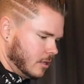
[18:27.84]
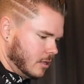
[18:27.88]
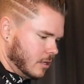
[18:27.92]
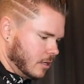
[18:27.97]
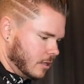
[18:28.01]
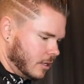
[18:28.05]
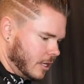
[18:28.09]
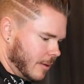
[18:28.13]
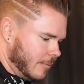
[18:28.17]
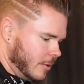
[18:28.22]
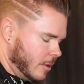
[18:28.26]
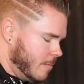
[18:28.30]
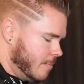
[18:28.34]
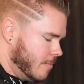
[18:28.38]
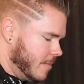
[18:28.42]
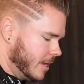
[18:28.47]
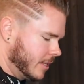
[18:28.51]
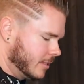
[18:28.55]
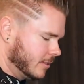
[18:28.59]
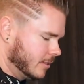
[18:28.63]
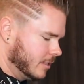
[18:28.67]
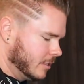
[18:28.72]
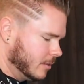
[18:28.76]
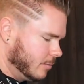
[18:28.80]
Okay, I'm gonna
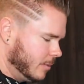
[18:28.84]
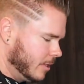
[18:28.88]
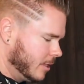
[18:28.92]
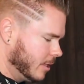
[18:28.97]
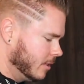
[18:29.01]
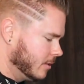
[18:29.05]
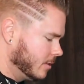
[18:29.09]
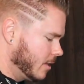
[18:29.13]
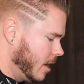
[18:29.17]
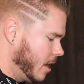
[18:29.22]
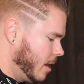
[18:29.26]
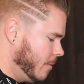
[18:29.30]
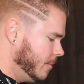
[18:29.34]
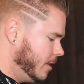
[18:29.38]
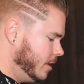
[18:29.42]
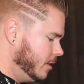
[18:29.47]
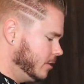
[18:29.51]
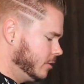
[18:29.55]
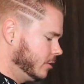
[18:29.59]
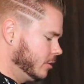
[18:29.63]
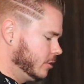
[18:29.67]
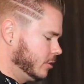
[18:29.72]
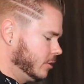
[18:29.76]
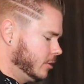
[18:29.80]
mix this because I'm not
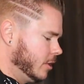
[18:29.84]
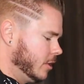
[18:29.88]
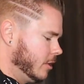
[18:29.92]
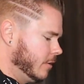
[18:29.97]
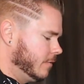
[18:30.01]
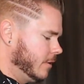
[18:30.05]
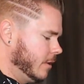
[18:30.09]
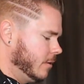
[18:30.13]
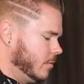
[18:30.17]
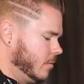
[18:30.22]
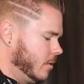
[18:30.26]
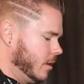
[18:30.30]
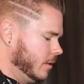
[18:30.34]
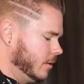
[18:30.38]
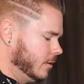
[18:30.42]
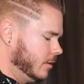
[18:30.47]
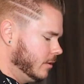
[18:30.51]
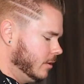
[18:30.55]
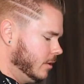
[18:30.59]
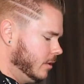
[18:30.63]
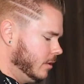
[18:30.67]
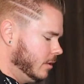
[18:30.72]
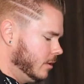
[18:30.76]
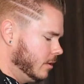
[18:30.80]
sure if I want
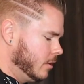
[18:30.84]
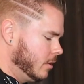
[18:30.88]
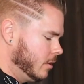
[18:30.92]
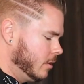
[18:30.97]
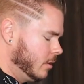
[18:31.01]
the